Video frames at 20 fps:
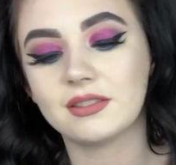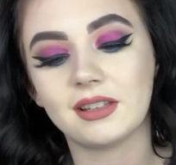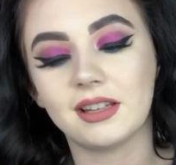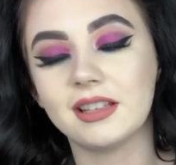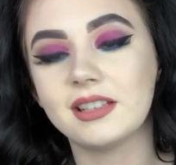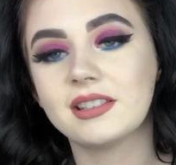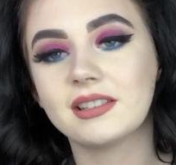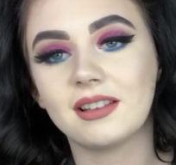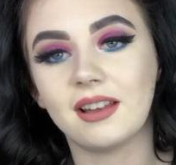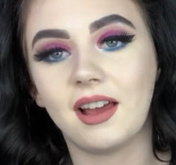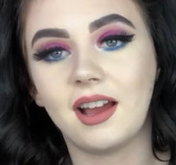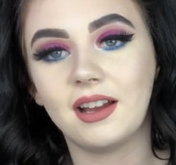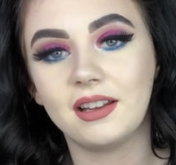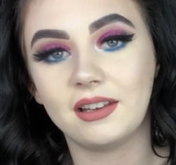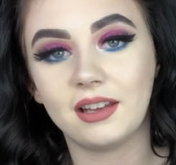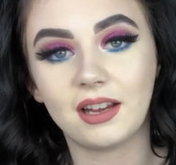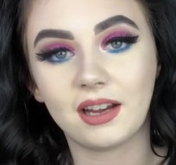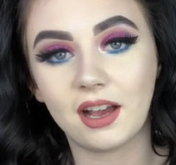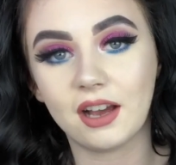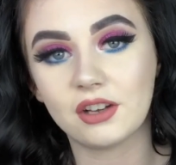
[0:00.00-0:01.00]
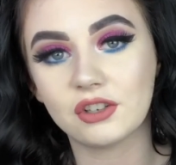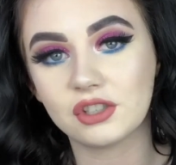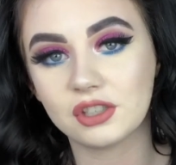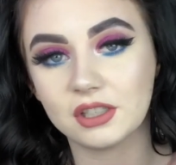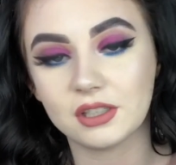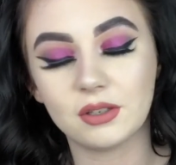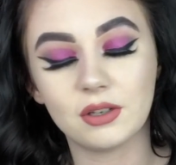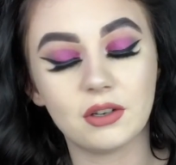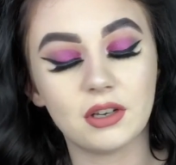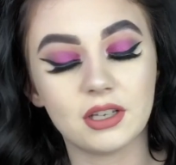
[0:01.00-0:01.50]
This line like
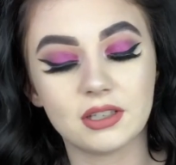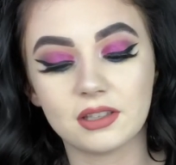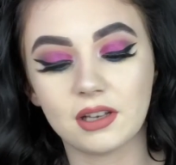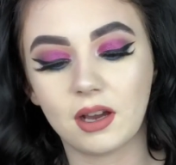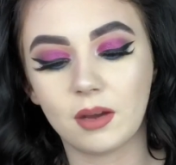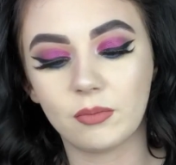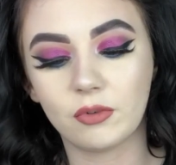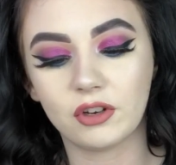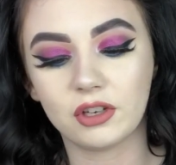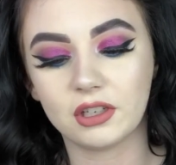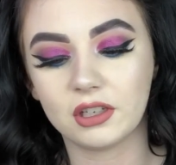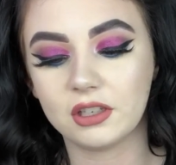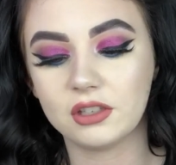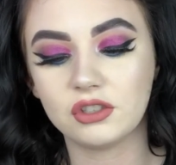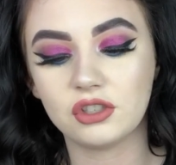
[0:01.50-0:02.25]
actually is heartbreaking.